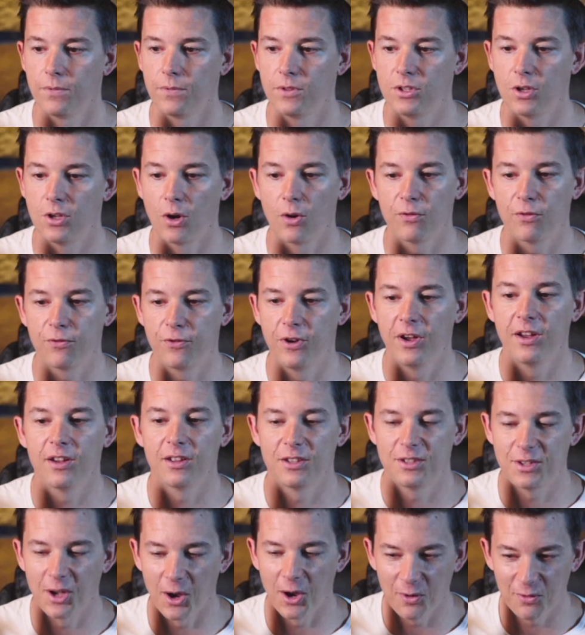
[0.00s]
Don't
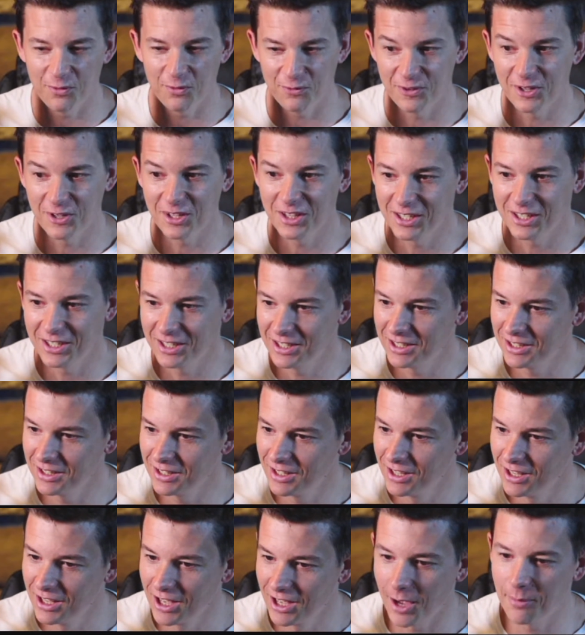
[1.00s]
don't fill it in.
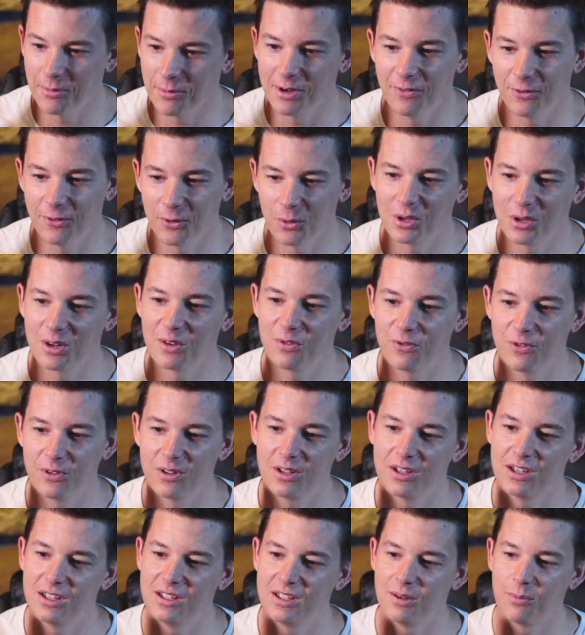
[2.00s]
I mean, if you want to fill
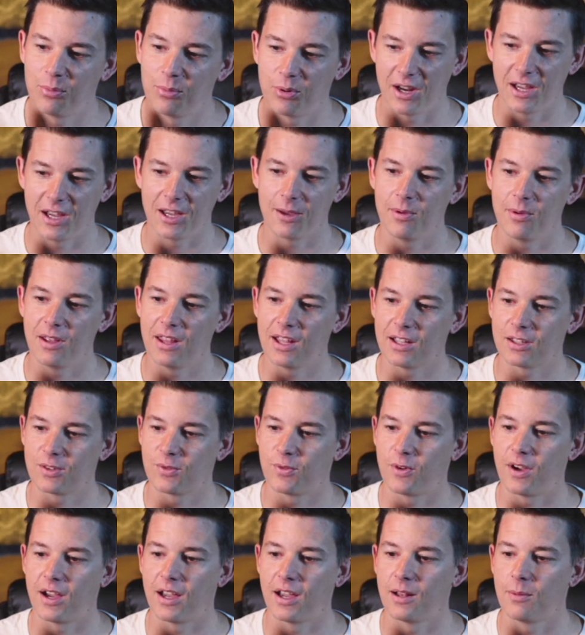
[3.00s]
it in and prank me, that's
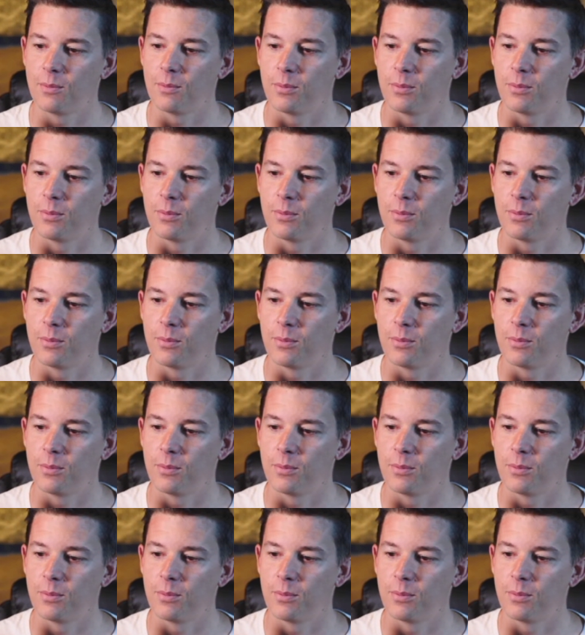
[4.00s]
fine.